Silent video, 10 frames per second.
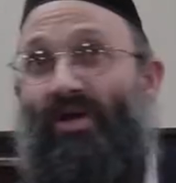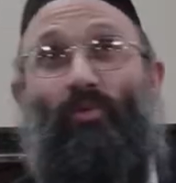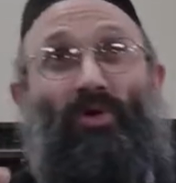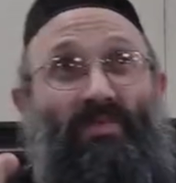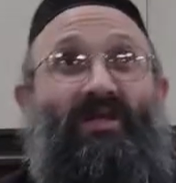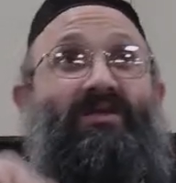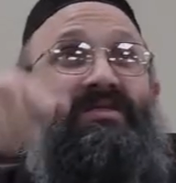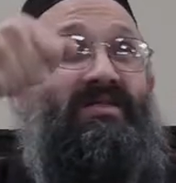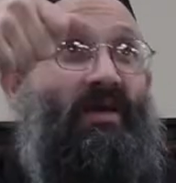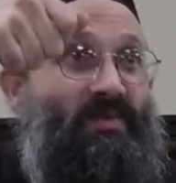a woman
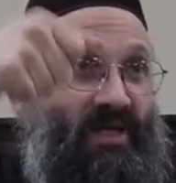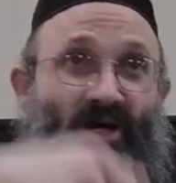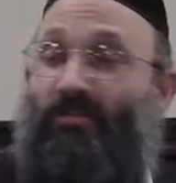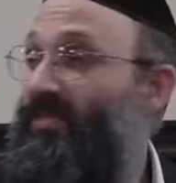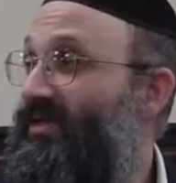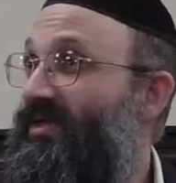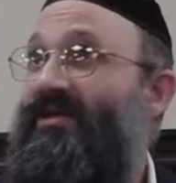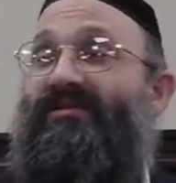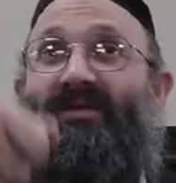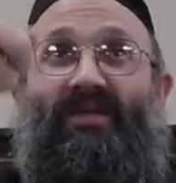steps up
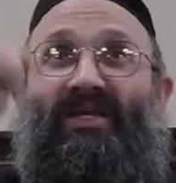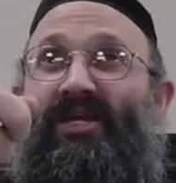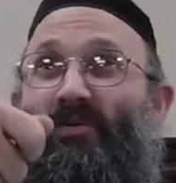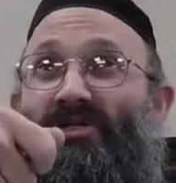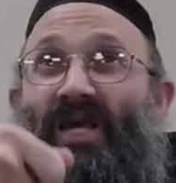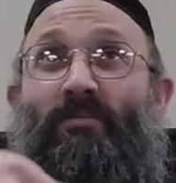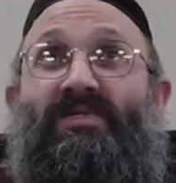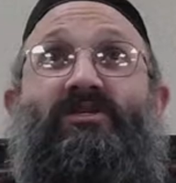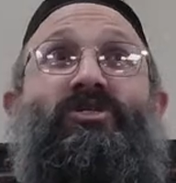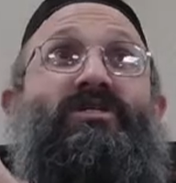to light Neiros
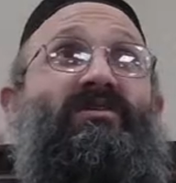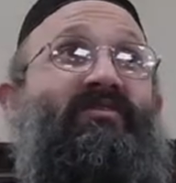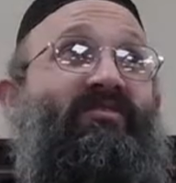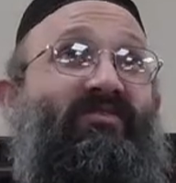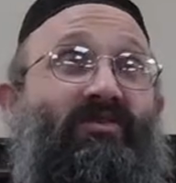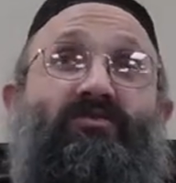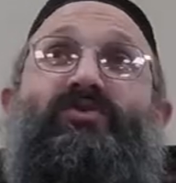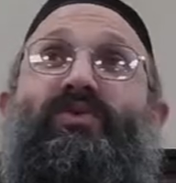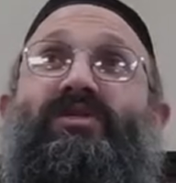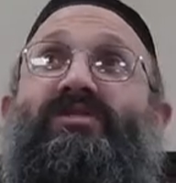Shabbos, and she's
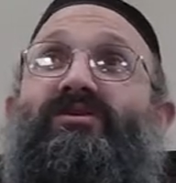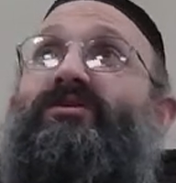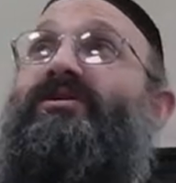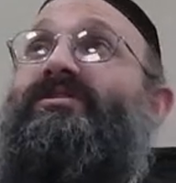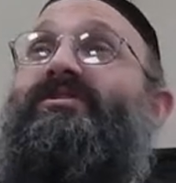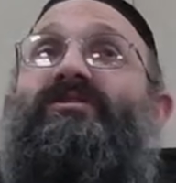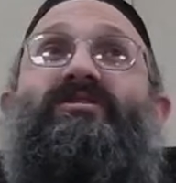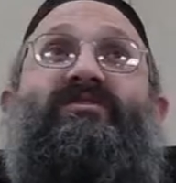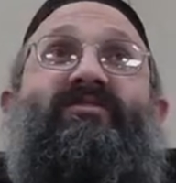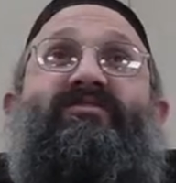infused with the schus,
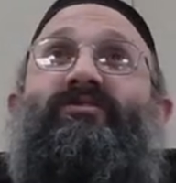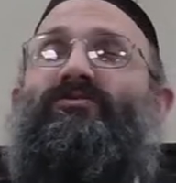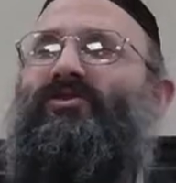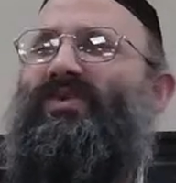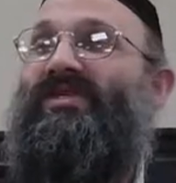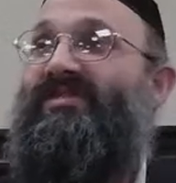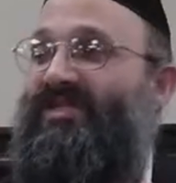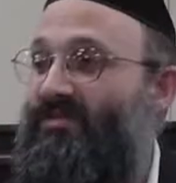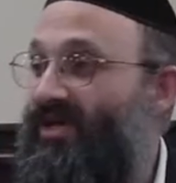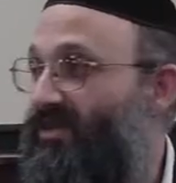she's infused with the
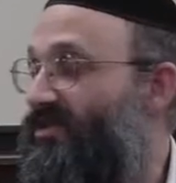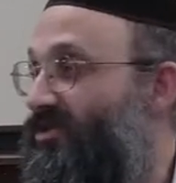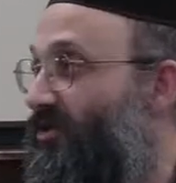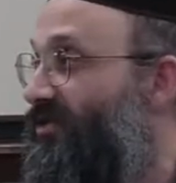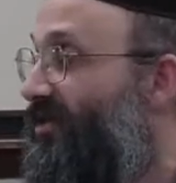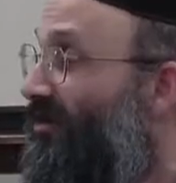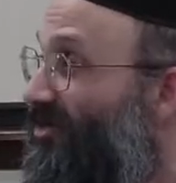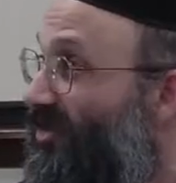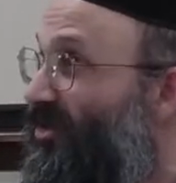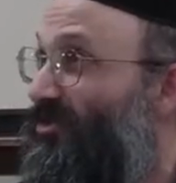simcha that the Zohar
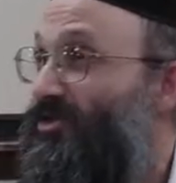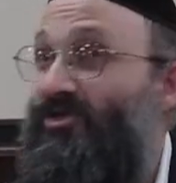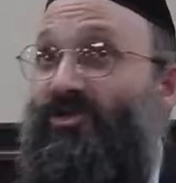Kodesh is